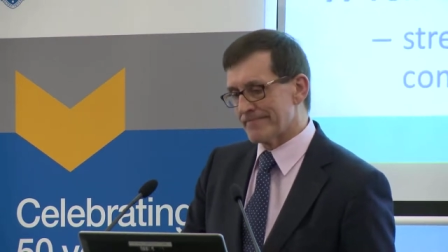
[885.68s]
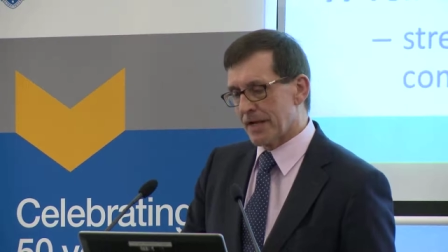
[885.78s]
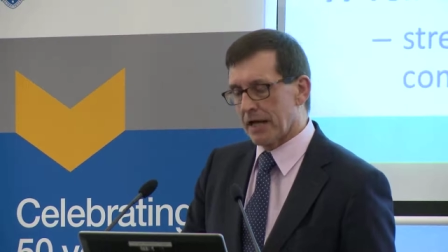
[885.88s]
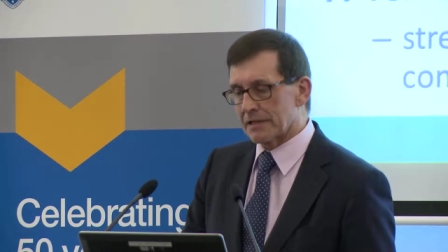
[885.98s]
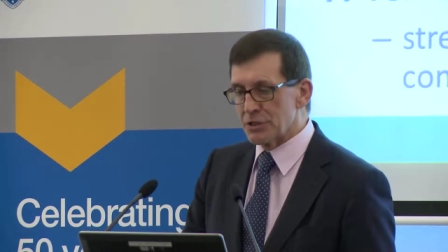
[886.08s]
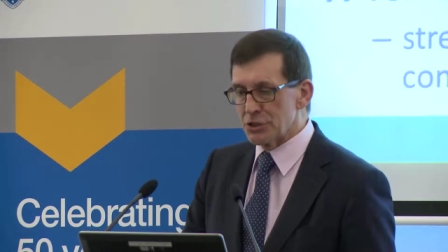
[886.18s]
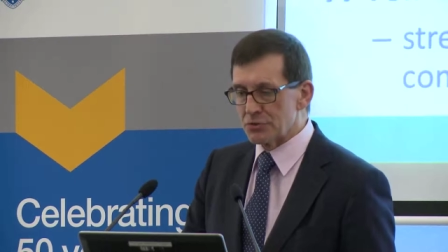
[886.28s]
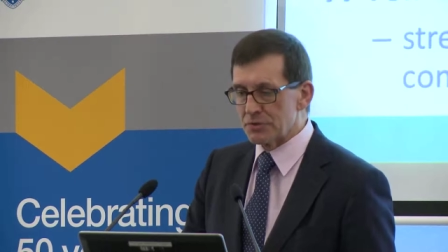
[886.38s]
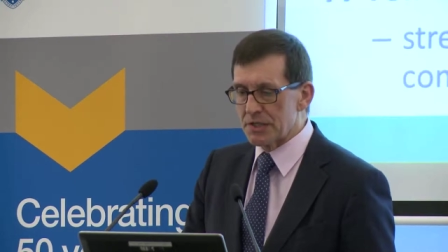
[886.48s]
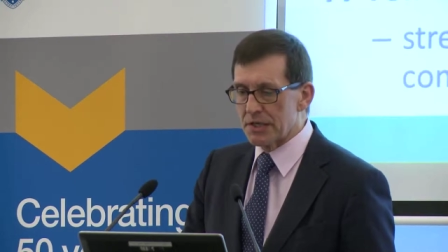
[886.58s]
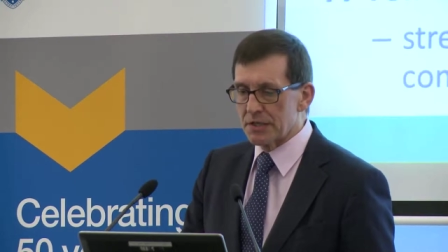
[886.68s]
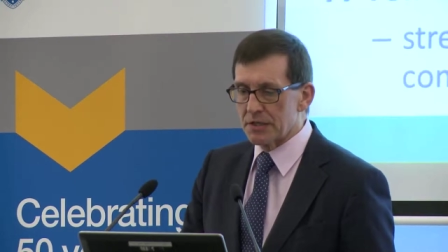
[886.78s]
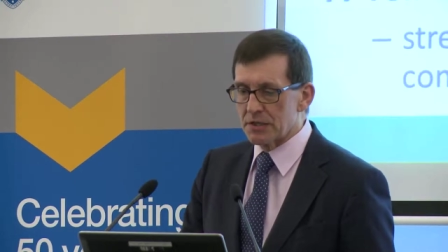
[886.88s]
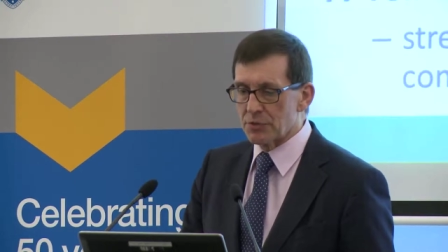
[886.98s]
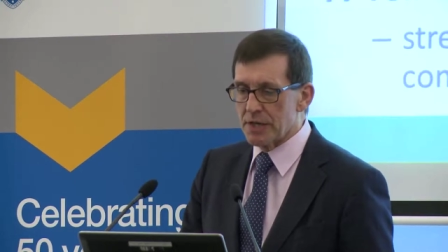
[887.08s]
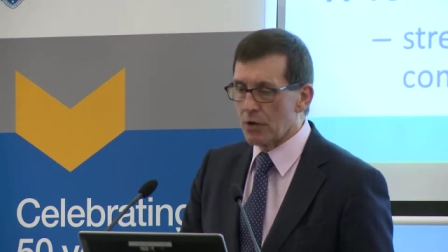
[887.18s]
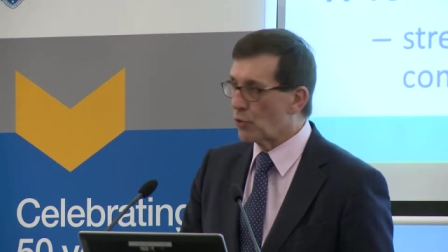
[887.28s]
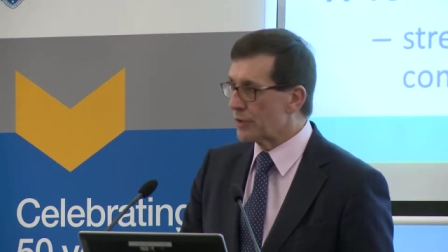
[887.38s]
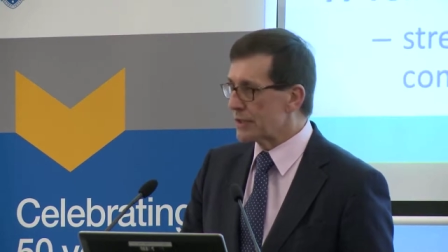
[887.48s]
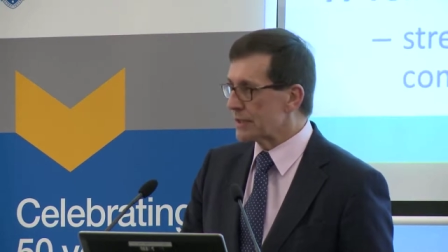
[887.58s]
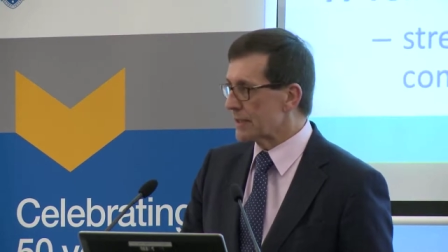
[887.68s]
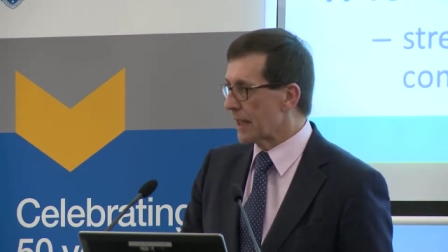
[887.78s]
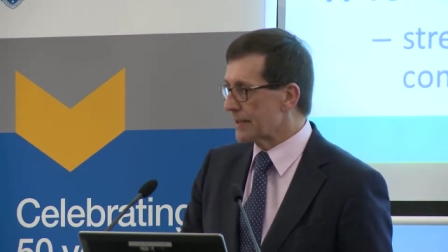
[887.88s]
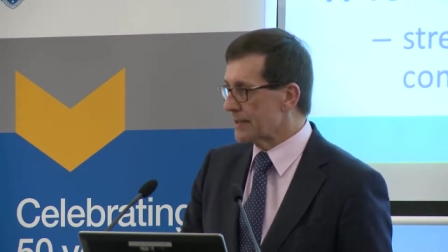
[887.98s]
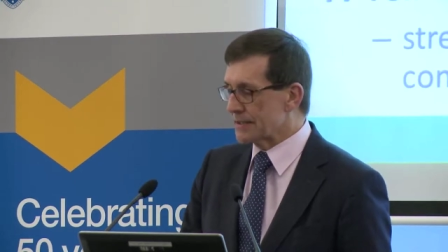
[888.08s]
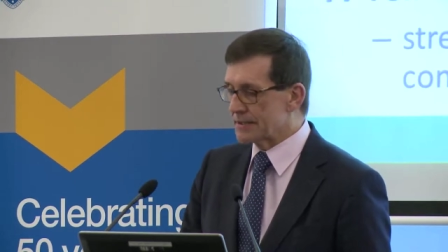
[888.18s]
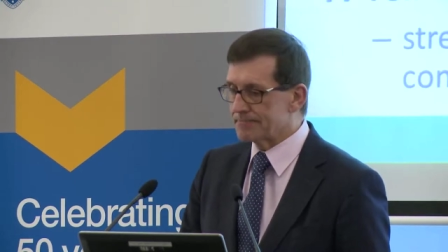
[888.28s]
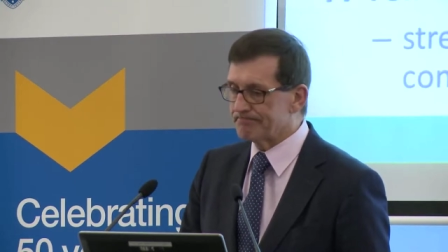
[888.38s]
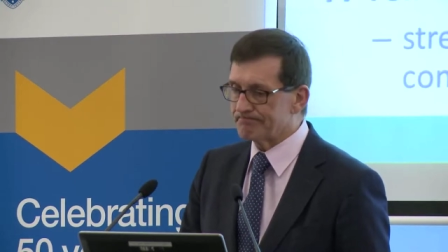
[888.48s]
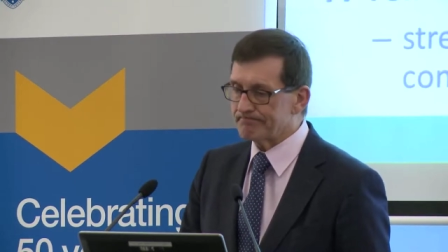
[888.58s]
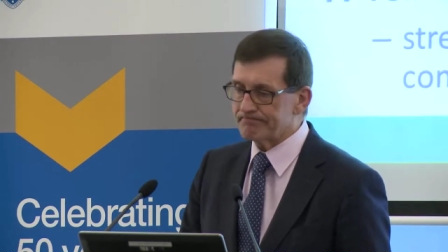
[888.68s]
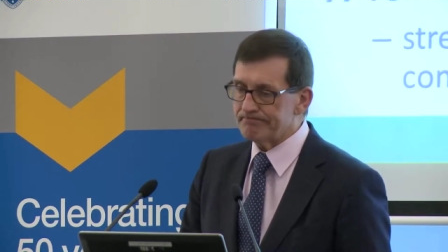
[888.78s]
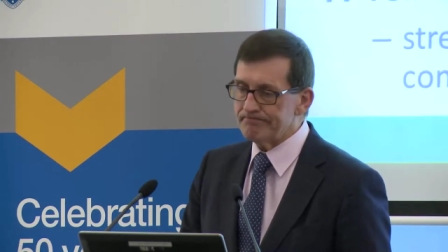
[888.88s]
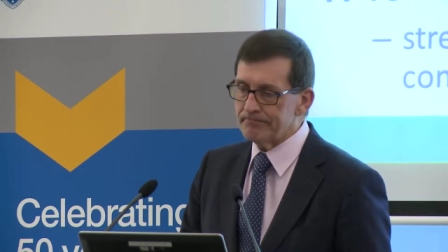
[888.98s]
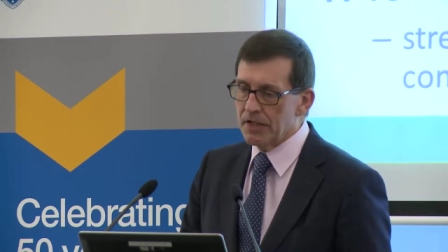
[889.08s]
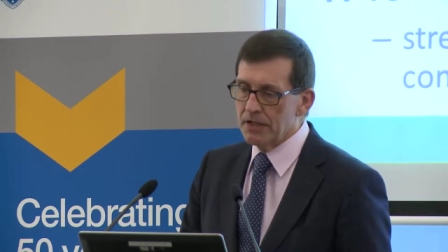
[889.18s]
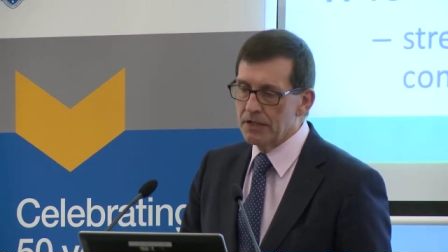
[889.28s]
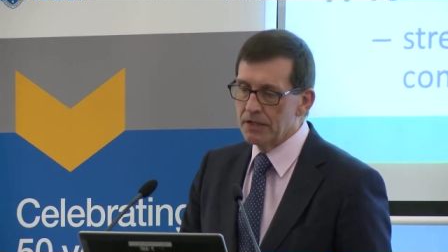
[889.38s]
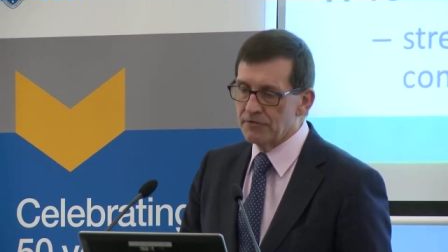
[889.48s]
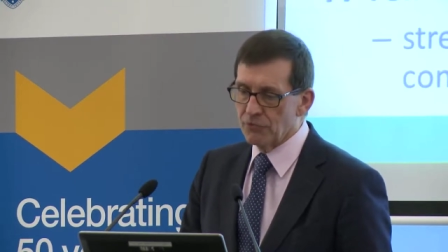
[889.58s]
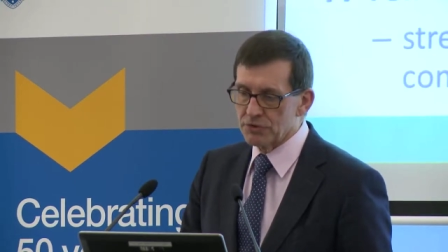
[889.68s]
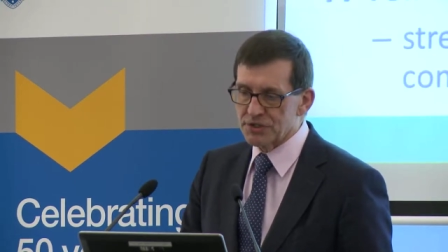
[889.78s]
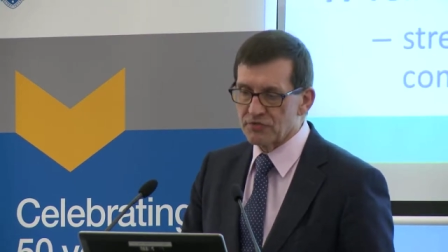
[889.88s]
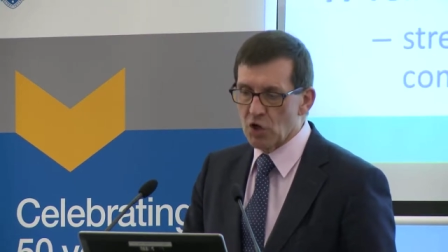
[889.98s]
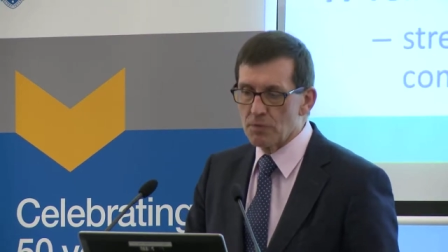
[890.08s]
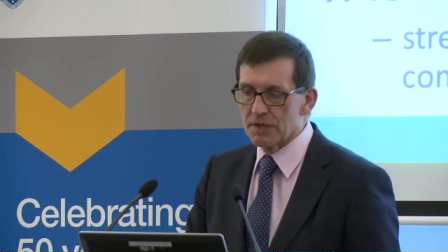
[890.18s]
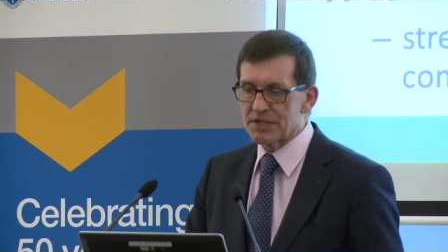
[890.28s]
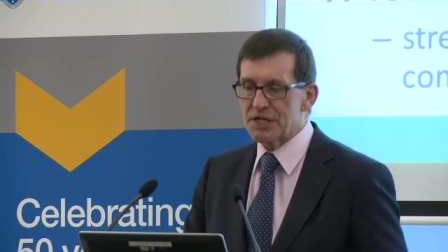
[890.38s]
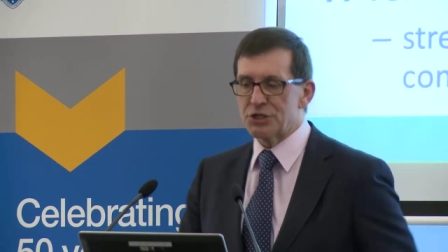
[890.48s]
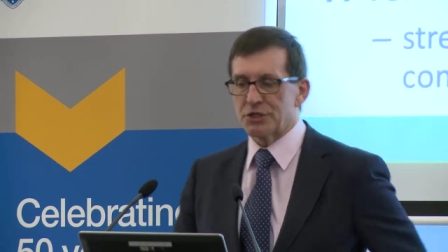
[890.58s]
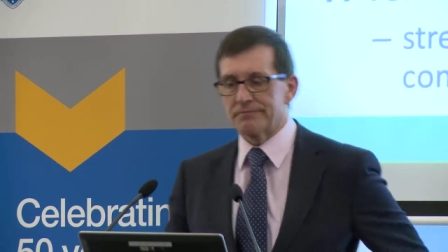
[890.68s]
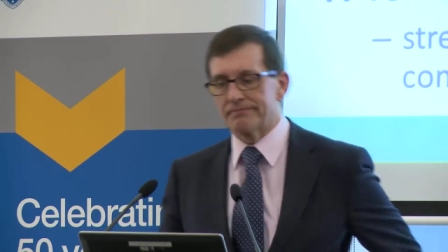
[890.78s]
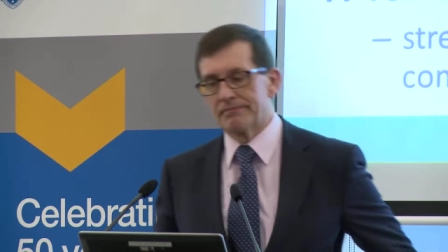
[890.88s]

Hardly news to a young audience like this. The forces of globalization,